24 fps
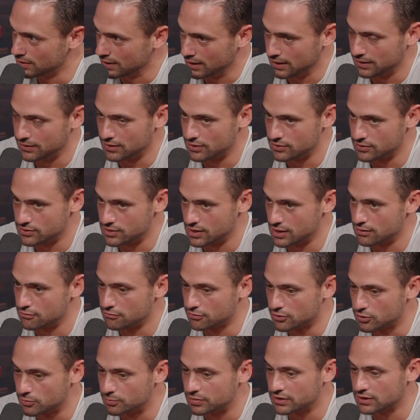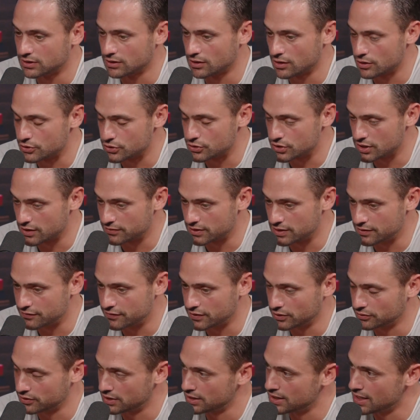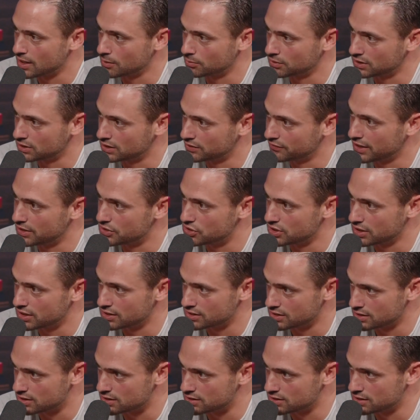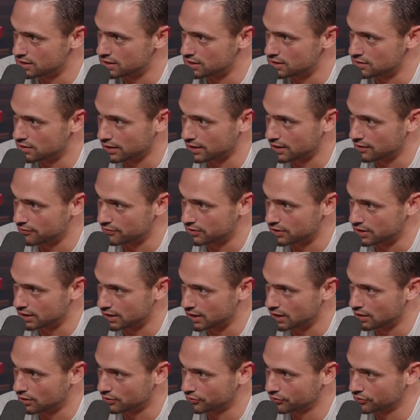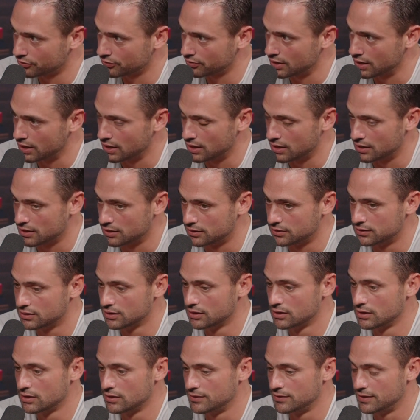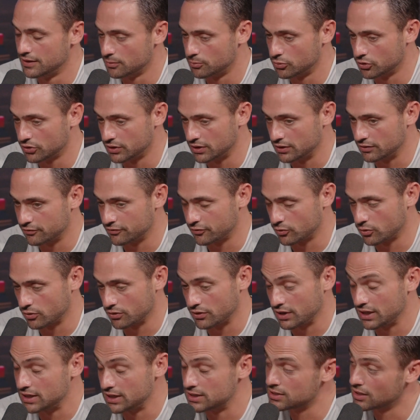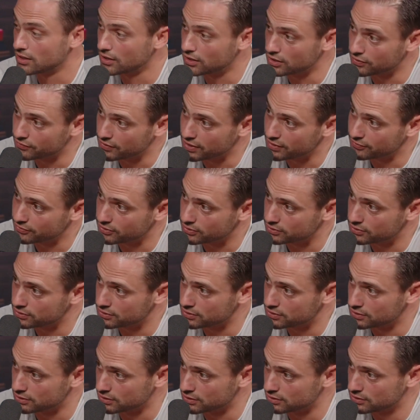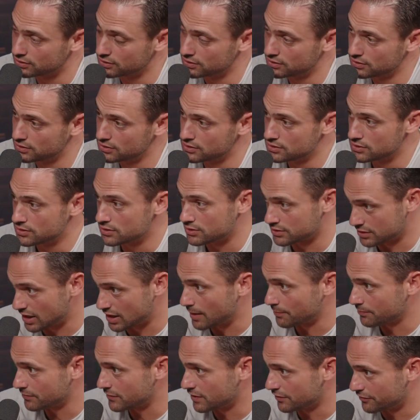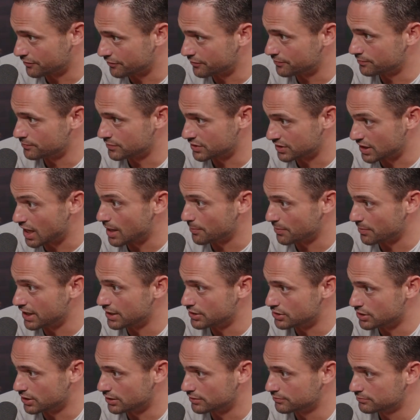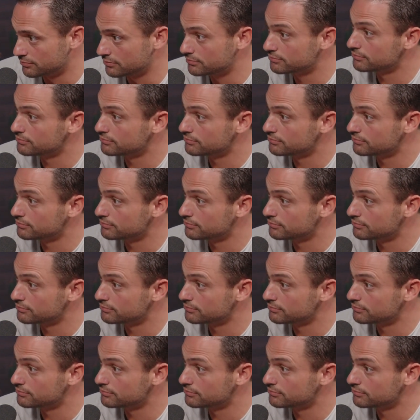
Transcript: And there's a group in the longevity field that now believe aging is a disease like everything else. And they're putting forth a ton of effort to stop aging.